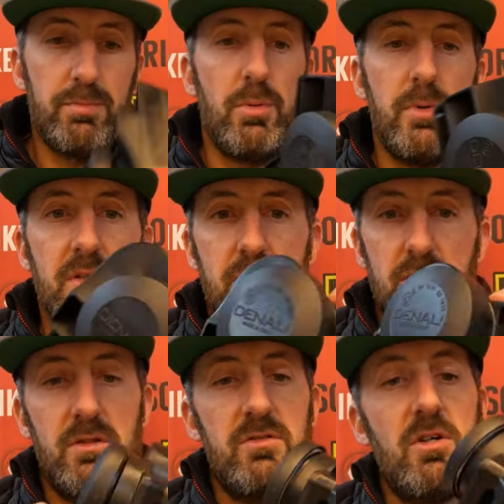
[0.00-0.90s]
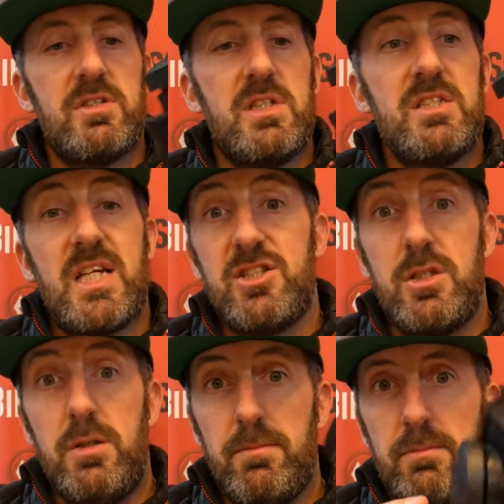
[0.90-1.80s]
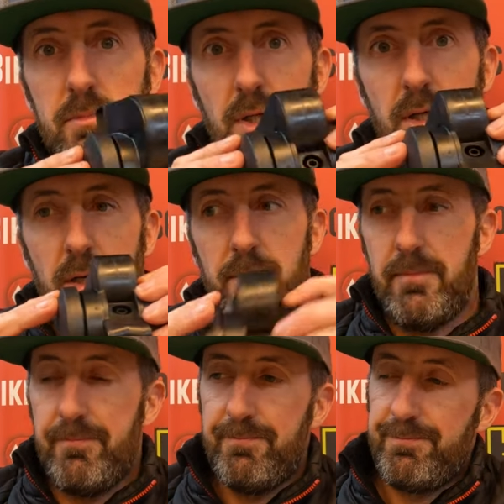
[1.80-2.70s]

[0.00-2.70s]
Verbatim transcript: probably the size of this actually. Um,